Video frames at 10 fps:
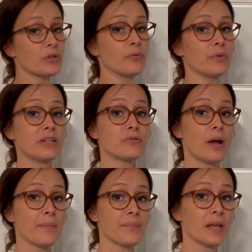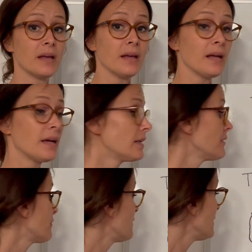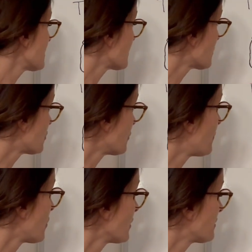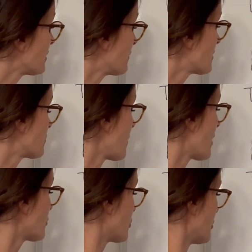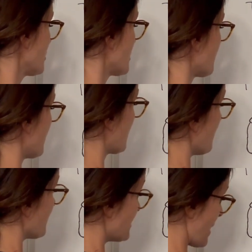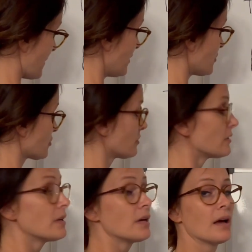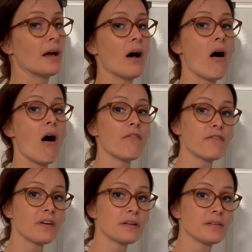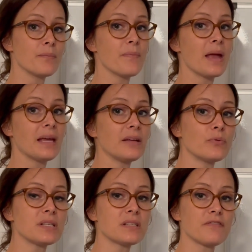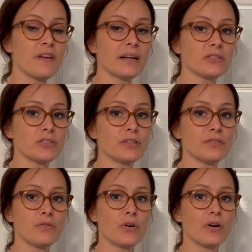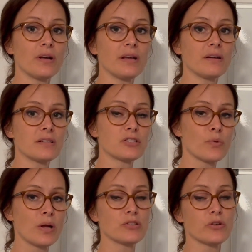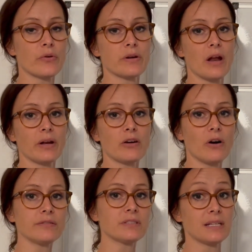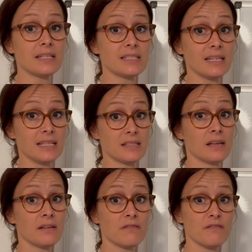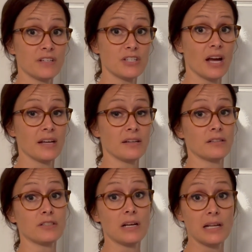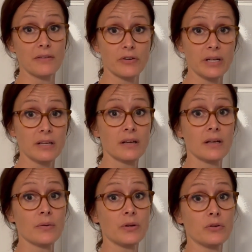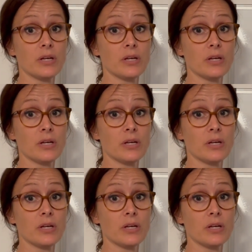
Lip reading: urethra. And if these supportive structures become damaged, often the main risk factor for stress urinary incontinence is vaginal delivery. When you